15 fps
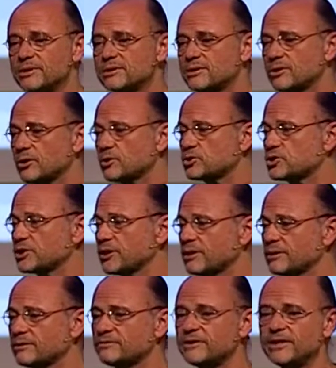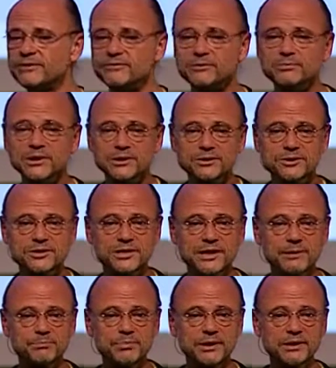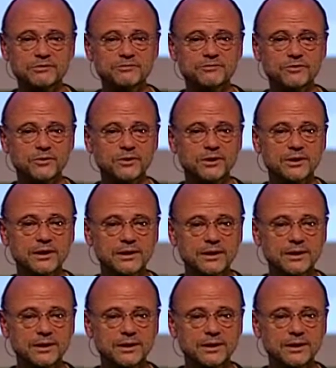as co-chair of David Miller's campaign for